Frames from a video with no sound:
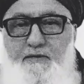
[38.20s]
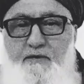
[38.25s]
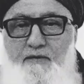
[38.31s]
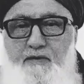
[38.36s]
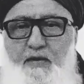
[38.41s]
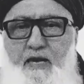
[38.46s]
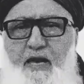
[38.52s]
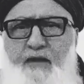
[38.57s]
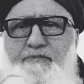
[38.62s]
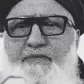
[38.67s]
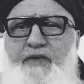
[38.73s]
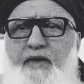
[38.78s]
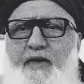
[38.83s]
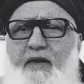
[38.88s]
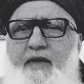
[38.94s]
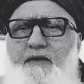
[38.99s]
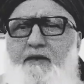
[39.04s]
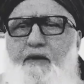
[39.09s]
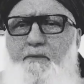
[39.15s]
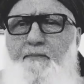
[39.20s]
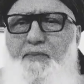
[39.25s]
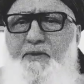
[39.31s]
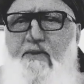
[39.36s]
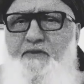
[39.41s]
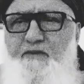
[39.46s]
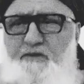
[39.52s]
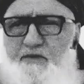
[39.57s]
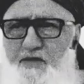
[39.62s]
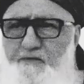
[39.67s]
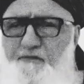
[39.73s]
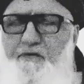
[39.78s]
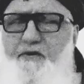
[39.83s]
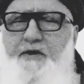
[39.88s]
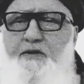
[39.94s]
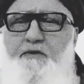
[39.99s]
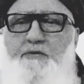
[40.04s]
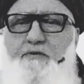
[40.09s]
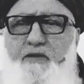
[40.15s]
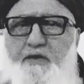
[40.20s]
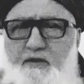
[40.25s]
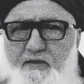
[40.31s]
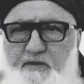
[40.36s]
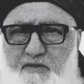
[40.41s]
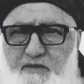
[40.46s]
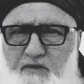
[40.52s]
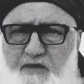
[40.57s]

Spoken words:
and they end up in difficulty and